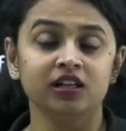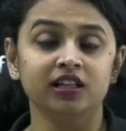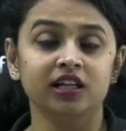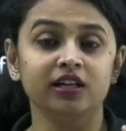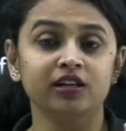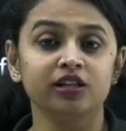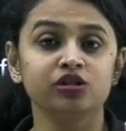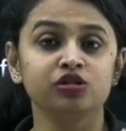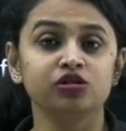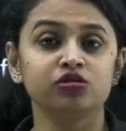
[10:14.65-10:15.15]

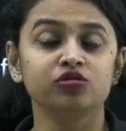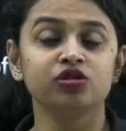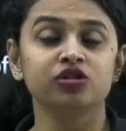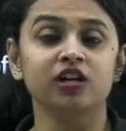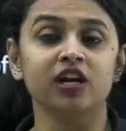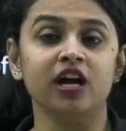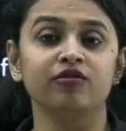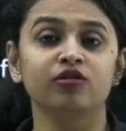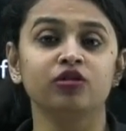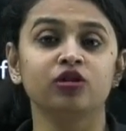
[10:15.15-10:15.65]
that he should
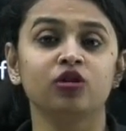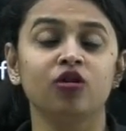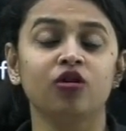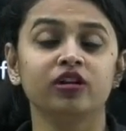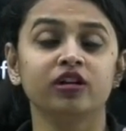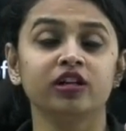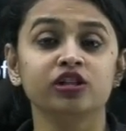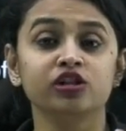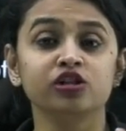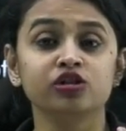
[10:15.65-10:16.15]
travel
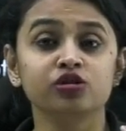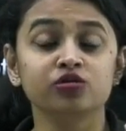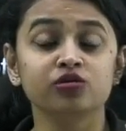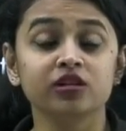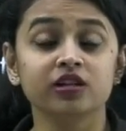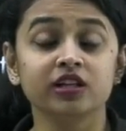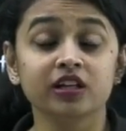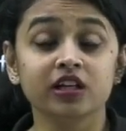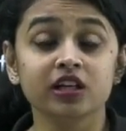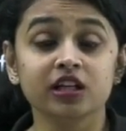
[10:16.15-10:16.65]
on, and
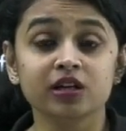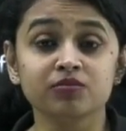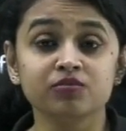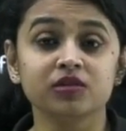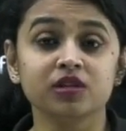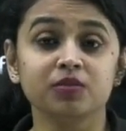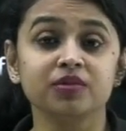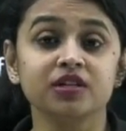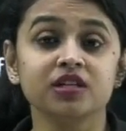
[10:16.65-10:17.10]
the